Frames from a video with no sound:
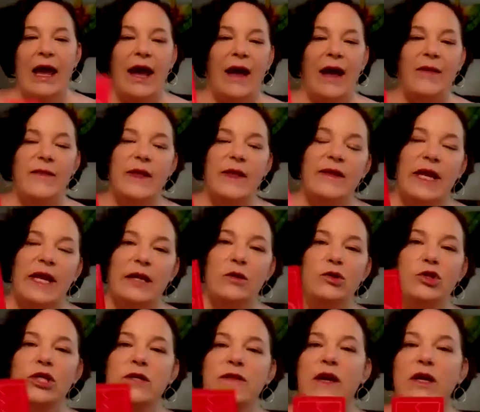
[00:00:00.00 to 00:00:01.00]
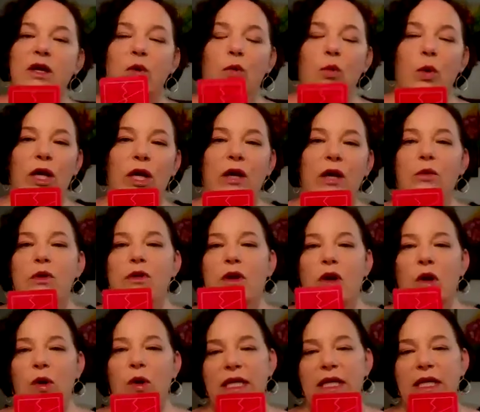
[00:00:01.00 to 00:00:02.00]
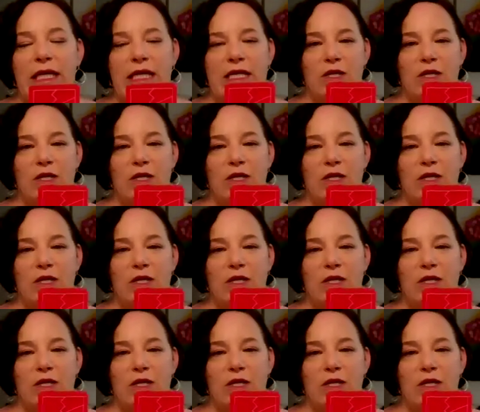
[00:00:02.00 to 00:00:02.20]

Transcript: And then the energy that you're working with currently,